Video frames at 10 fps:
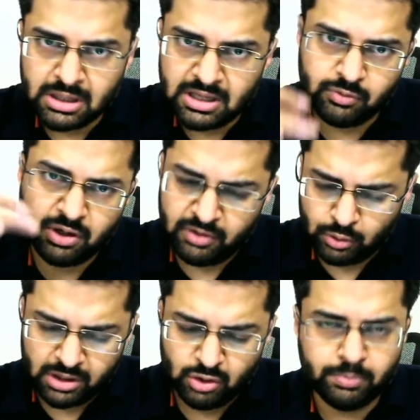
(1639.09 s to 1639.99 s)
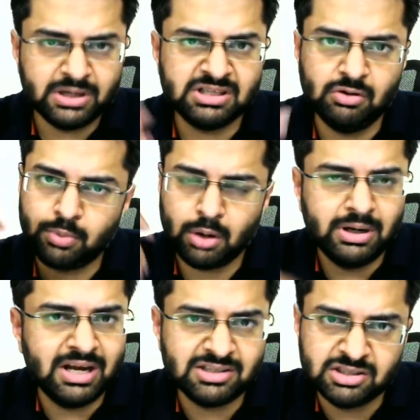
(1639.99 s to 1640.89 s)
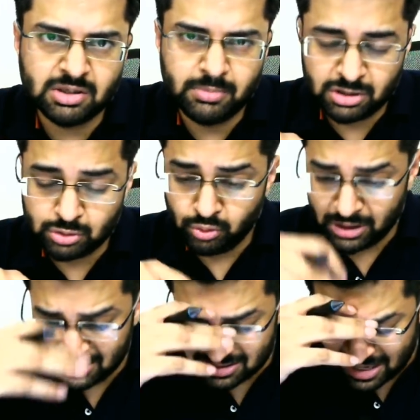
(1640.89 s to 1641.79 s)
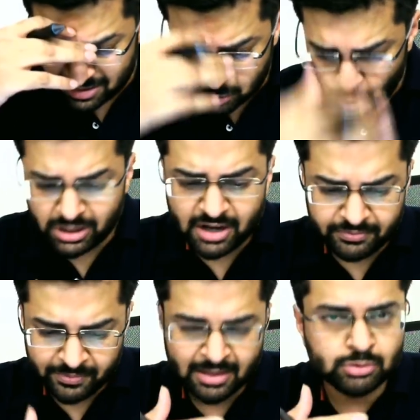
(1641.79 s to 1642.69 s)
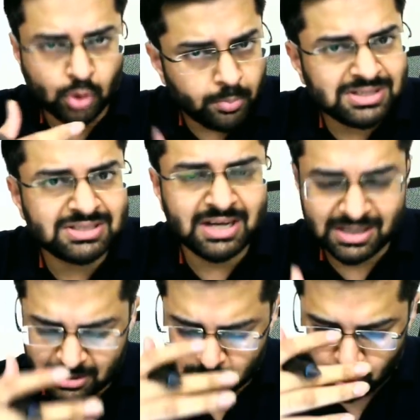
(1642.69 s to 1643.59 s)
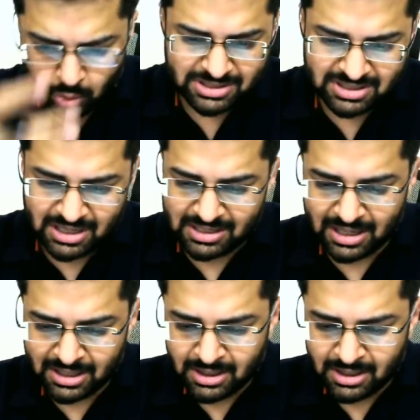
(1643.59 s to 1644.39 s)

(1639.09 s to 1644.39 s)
if you give it to a new person it'll probably take 60 minutes to do that it's like so tough so much data so much data